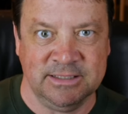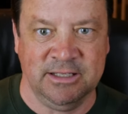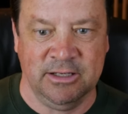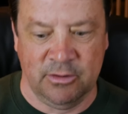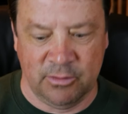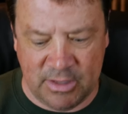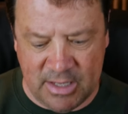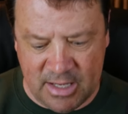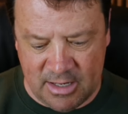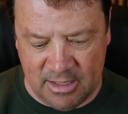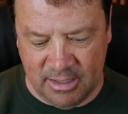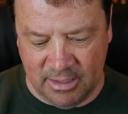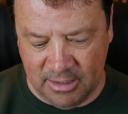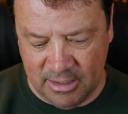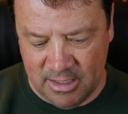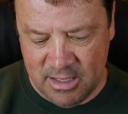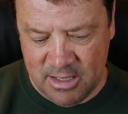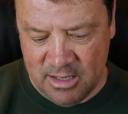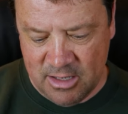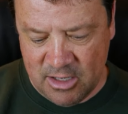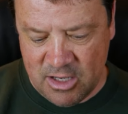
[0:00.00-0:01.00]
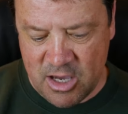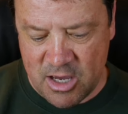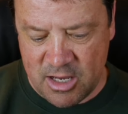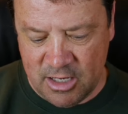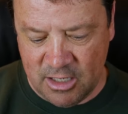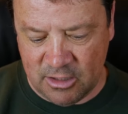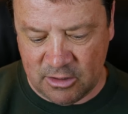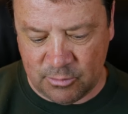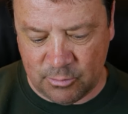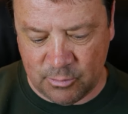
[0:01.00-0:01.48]
you know kind of like
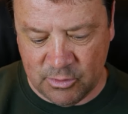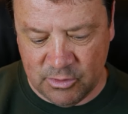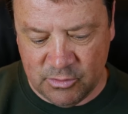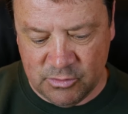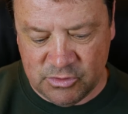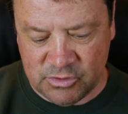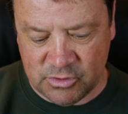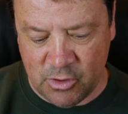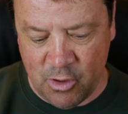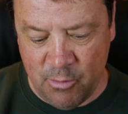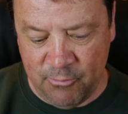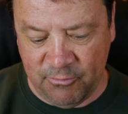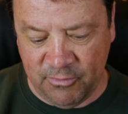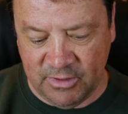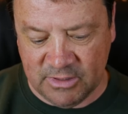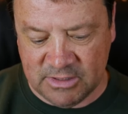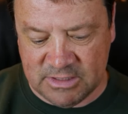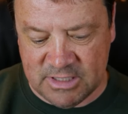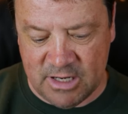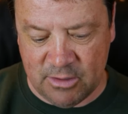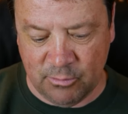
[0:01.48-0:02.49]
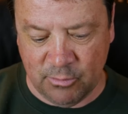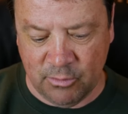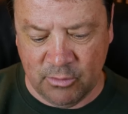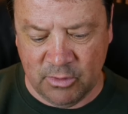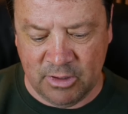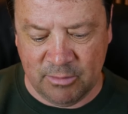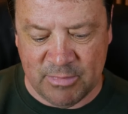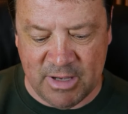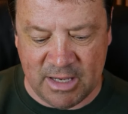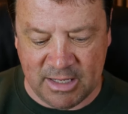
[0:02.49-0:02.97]
cutting through so hopefully it's not
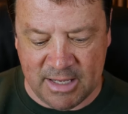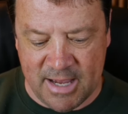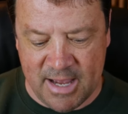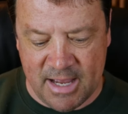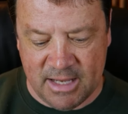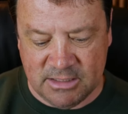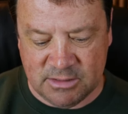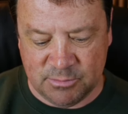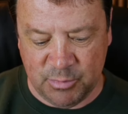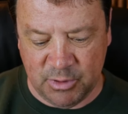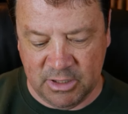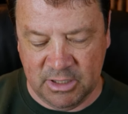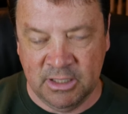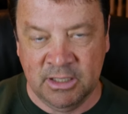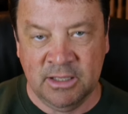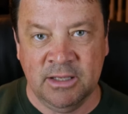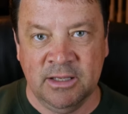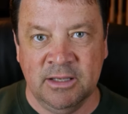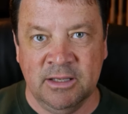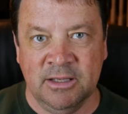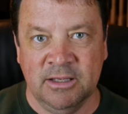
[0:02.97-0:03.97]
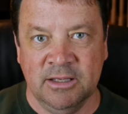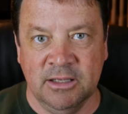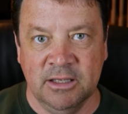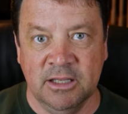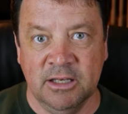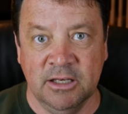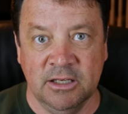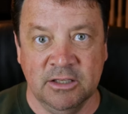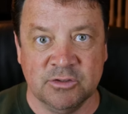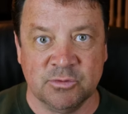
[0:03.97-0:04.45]
ruining my guides but
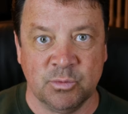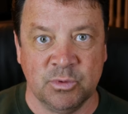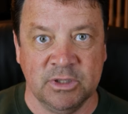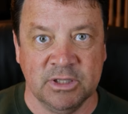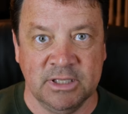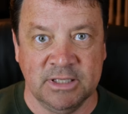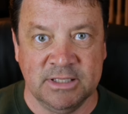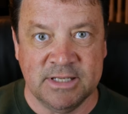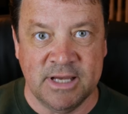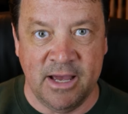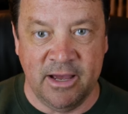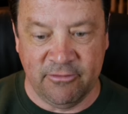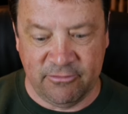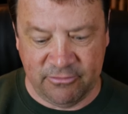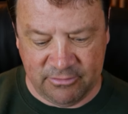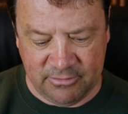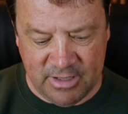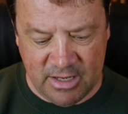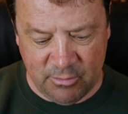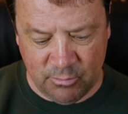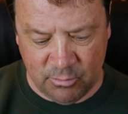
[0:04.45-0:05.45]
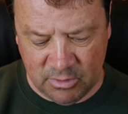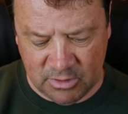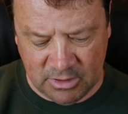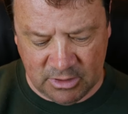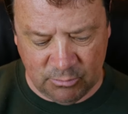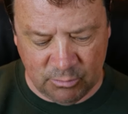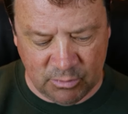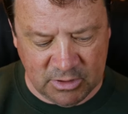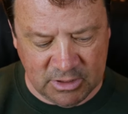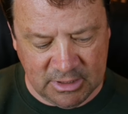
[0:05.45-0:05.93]
it is really tough i
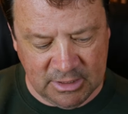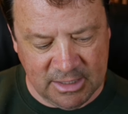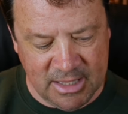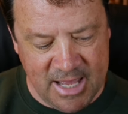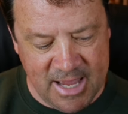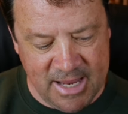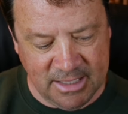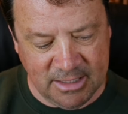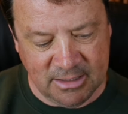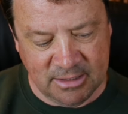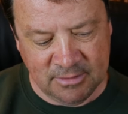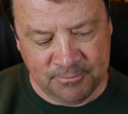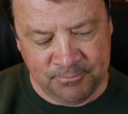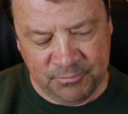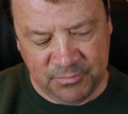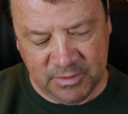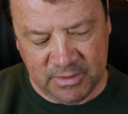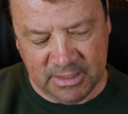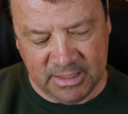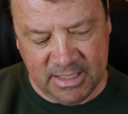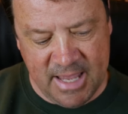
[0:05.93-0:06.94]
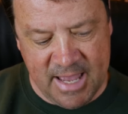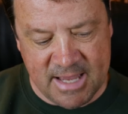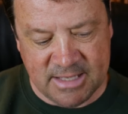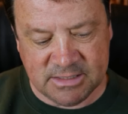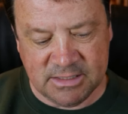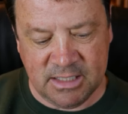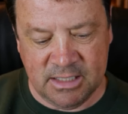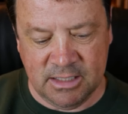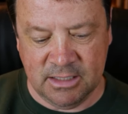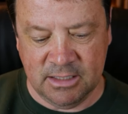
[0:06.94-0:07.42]
really really like the
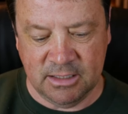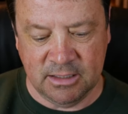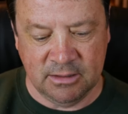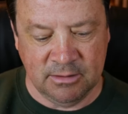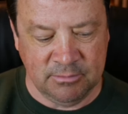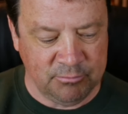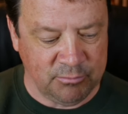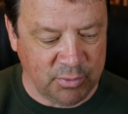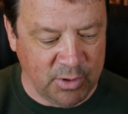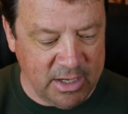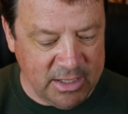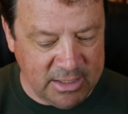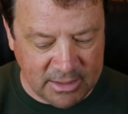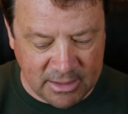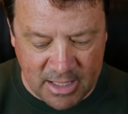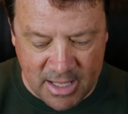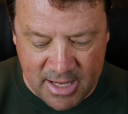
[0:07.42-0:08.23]
KastKing braided